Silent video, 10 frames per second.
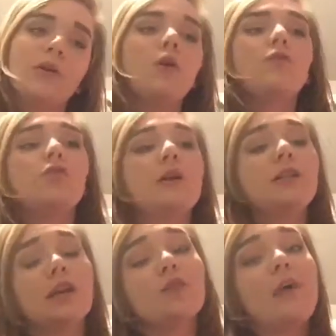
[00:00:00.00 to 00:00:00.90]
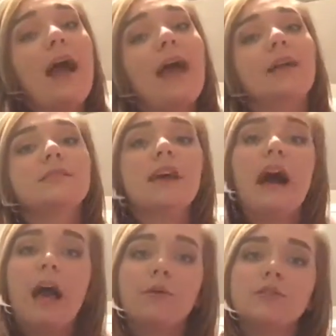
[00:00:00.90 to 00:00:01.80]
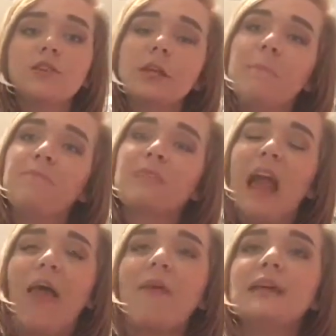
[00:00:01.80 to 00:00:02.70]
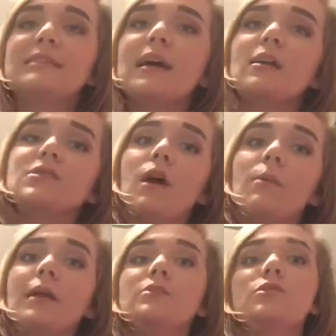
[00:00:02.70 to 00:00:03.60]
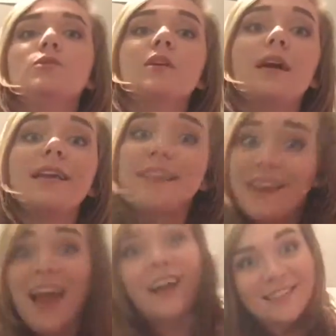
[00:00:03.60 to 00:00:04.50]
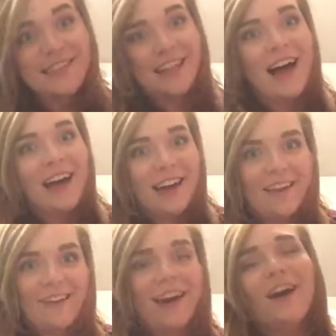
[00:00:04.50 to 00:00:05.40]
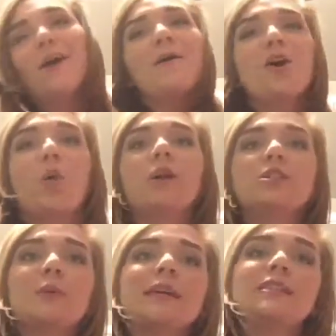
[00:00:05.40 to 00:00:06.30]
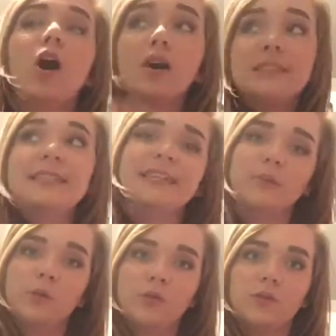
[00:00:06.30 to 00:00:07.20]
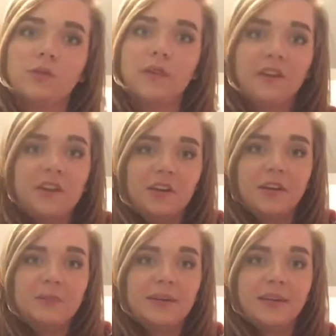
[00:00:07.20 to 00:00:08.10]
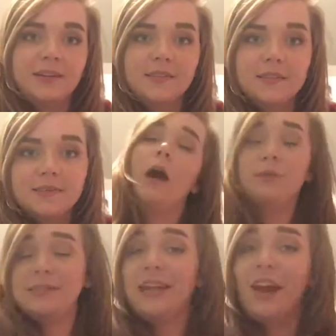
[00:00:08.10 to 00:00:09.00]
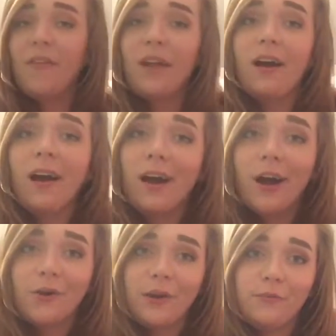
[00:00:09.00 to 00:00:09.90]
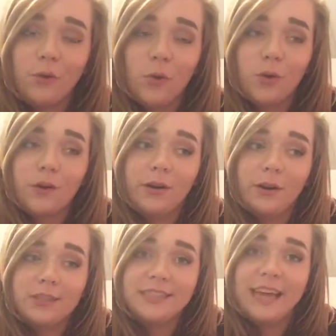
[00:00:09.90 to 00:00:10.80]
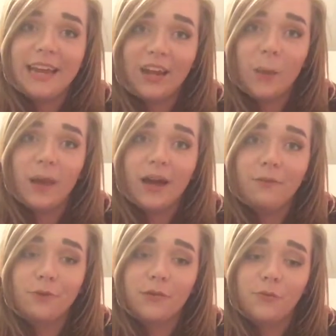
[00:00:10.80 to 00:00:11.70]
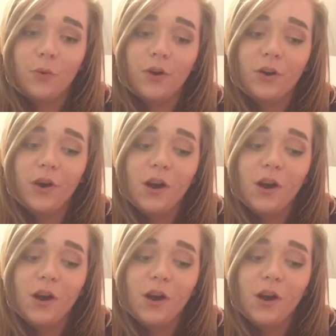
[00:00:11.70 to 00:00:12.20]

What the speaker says: We'd go through, they check your bags, I was good, and they sent us off into the next line area, which was all seated, which was very good because I was sitting on a concrete floor, or standing on the concrete floor